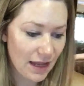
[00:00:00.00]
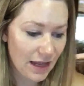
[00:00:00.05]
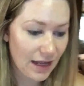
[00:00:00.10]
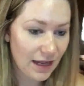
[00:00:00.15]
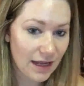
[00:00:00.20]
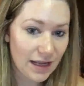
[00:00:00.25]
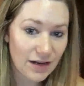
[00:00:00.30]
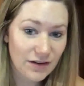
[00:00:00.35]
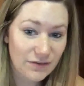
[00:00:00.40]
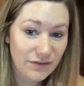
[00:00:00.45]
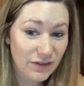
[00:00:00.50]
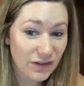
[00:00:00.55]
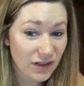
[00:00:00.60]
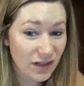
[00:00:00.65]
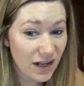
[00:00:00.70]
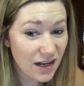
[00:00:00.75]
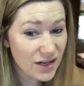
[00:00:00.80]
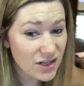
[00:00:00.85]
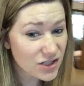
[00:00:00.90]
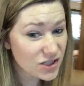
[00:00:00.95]
And for
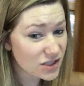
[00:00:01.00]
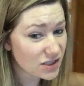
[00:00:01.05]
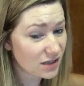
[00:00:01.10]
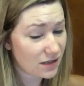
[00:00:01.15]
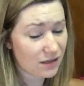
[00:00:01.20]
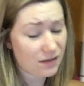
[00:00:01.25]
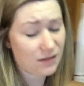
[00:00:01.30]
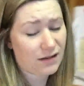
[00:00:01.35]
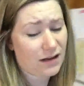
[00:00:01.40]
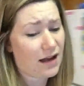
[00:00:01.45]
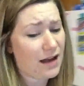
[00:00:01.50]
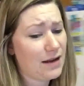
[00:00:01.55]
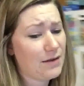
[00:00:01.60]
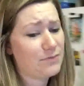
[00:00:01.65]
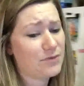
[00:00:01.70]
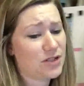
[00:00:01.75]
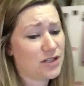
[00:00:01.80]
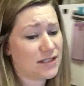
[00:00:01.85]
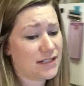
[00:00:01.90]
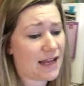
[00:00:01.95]
lunch,
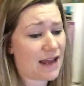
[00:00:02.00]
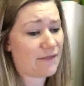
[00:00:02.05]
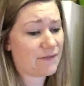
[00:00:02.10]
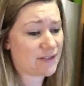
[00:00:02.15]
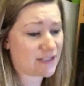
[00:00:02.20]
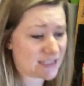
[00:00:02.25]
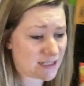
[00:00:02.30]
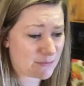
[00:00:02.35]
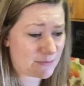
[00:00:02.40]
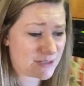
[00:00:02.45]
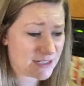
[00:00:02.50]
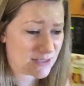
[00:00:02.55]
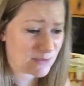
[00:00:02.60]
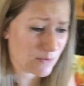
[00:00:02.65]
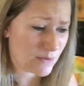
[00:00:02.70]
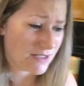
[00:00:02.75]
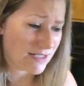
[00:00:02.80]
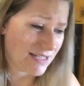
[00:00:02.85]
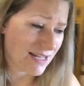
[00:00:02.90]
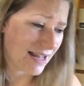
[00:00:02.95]
I'm just having some of this,
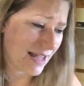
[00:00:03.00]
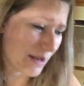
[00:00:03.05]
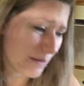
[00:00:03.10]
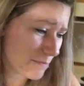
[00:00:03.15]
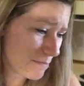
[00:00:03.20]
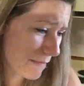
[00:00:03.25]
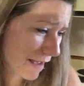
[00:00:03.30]
what is it, like